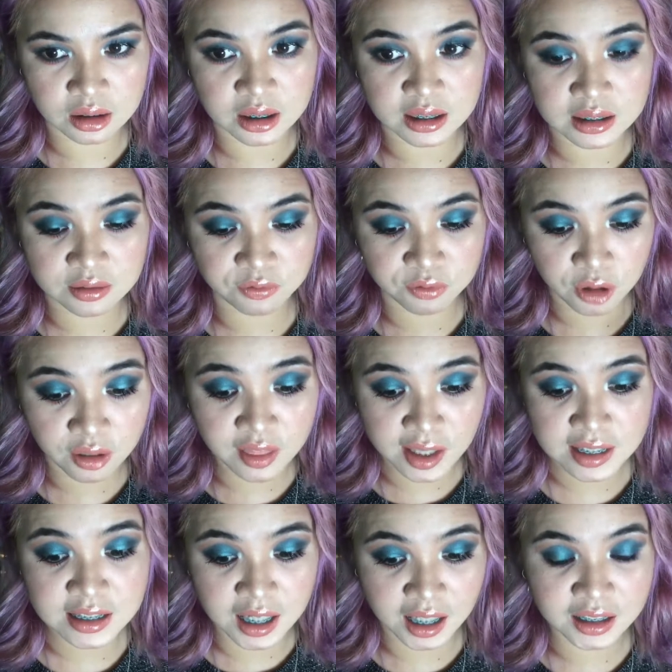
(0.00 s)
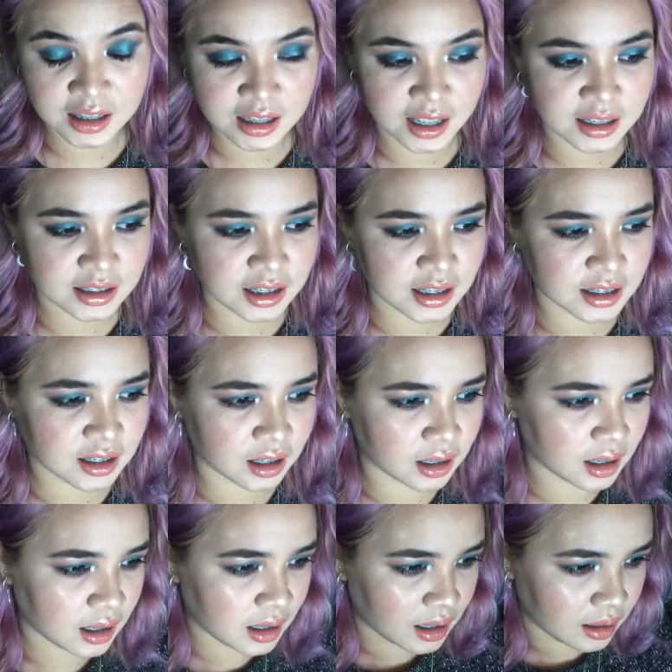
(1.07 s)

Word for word: or for this holiday season